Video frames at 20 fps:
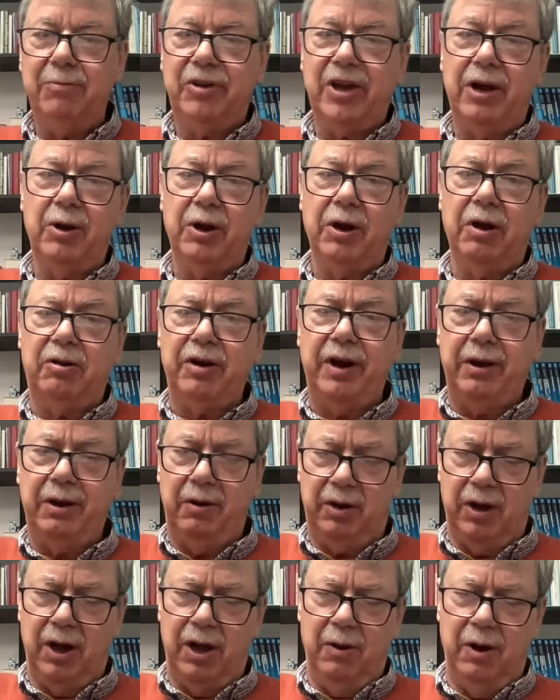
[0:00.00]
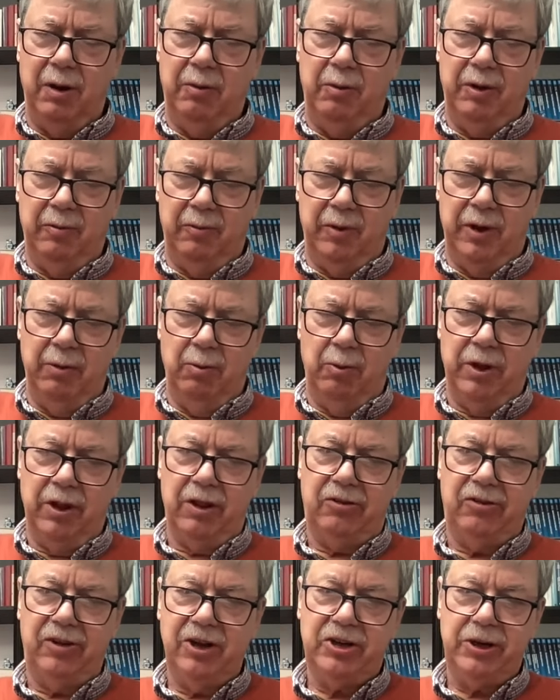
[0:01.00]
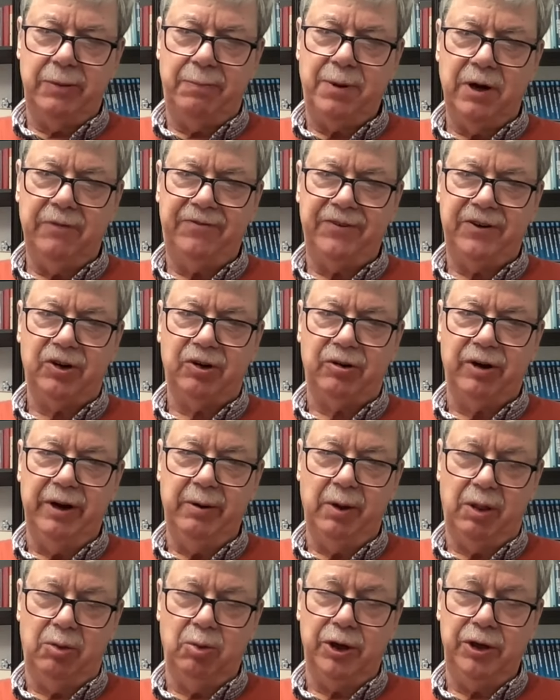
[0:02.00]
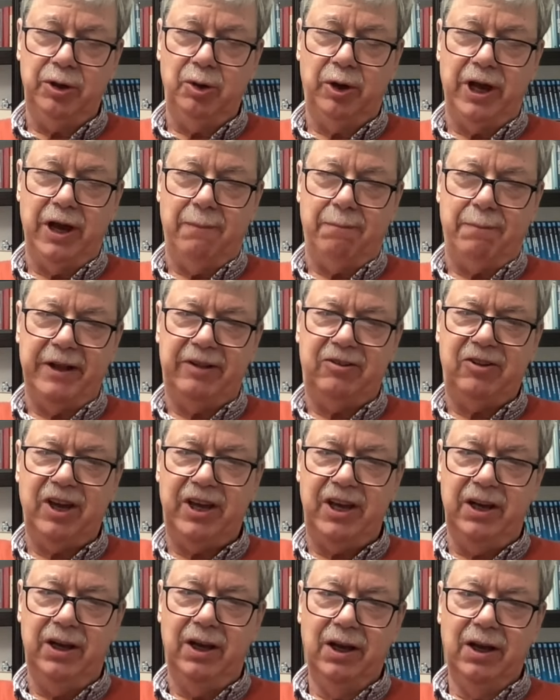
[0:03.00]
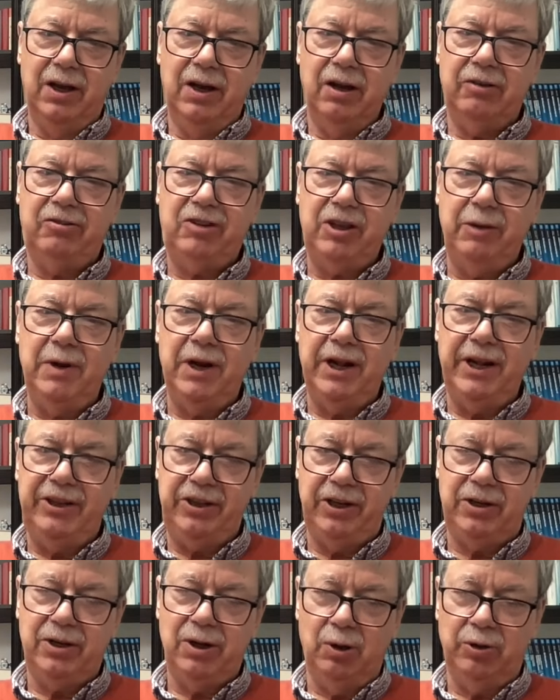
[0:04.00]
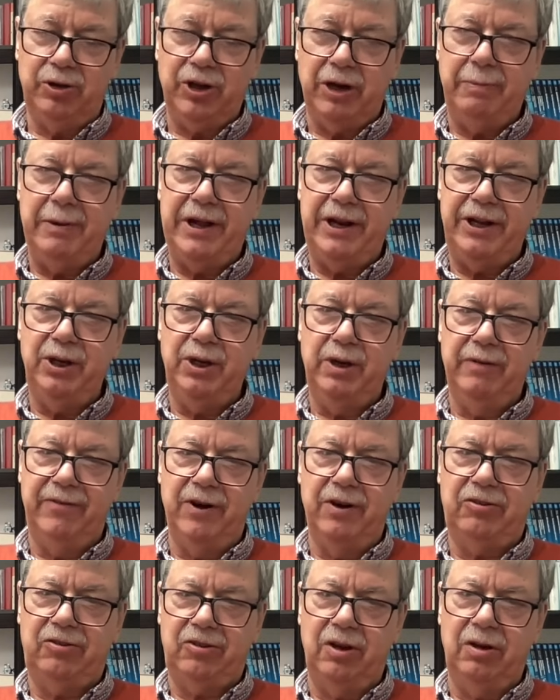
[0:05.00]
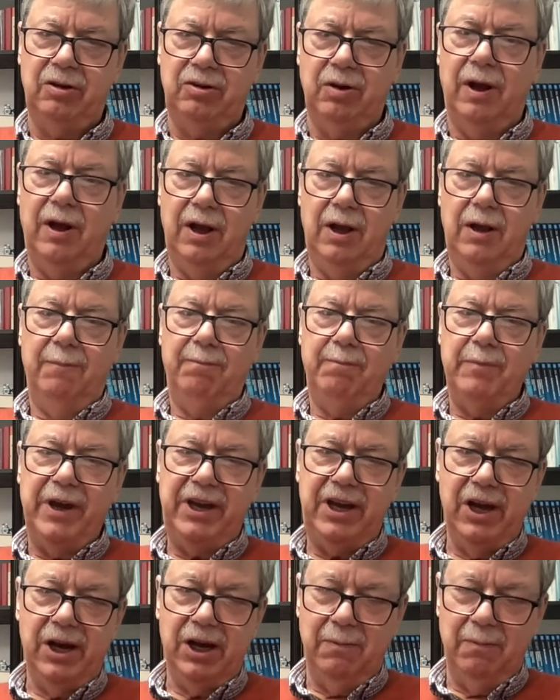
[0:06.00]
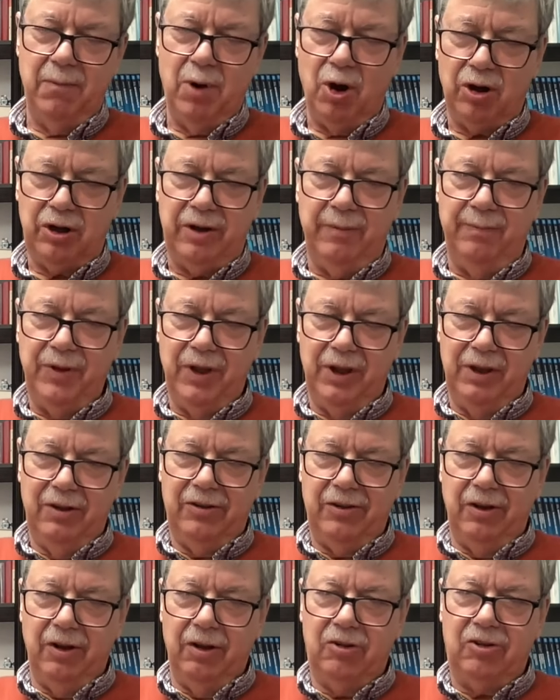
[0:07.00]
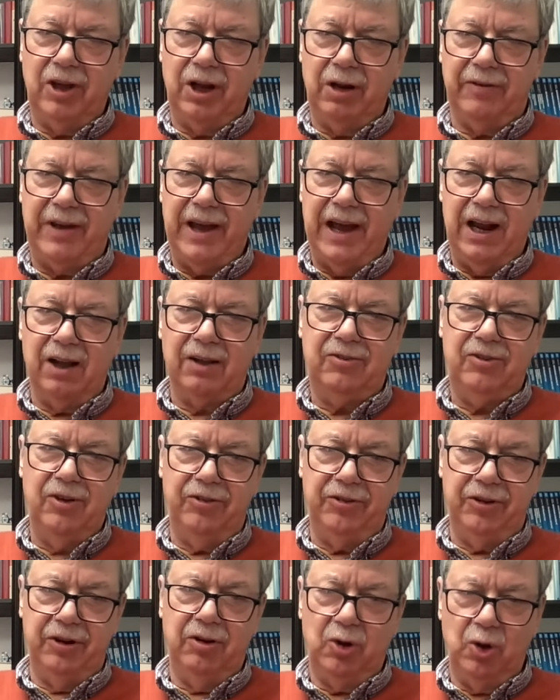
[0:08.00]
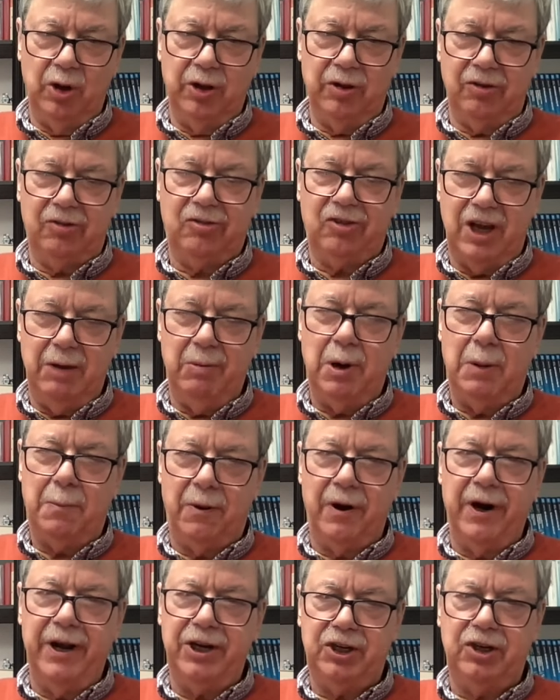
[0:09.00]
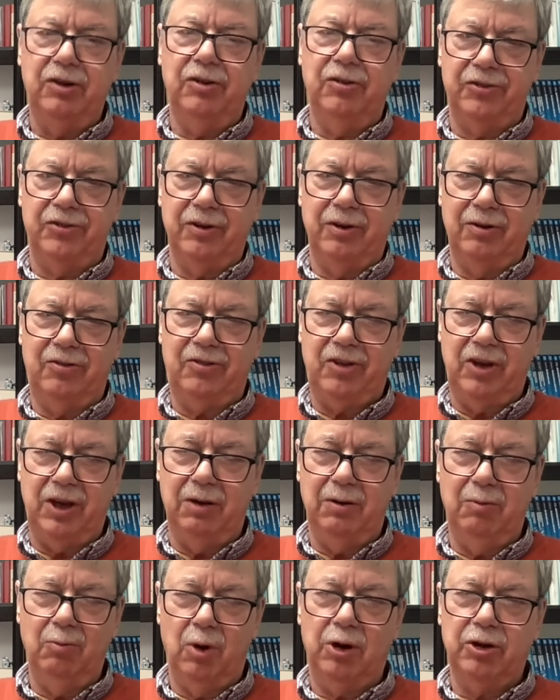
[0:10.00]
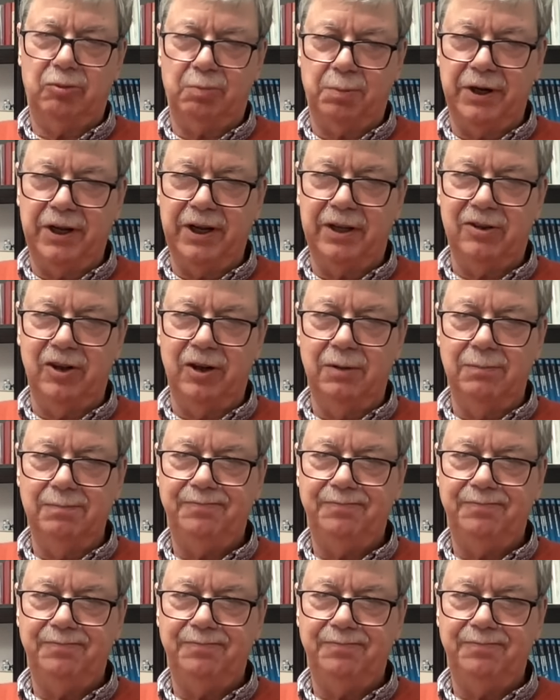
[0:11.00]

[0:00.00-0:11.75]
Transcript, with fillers: out uh, uh, uh, with essentially perfect agreement with what you get by taking a simulated cold dark matter universe and making a mock a set of galaxies and doing the same operations and seeing what's predicted.